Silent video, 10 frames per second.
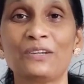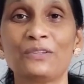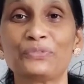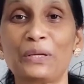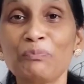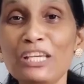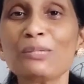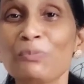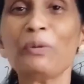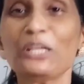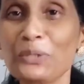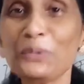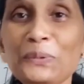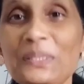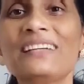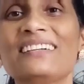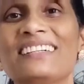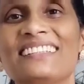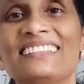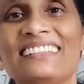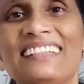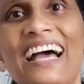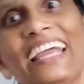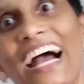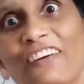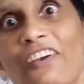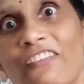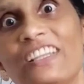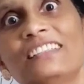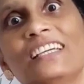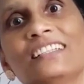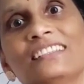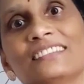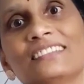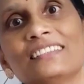From this moment you think, I have everything.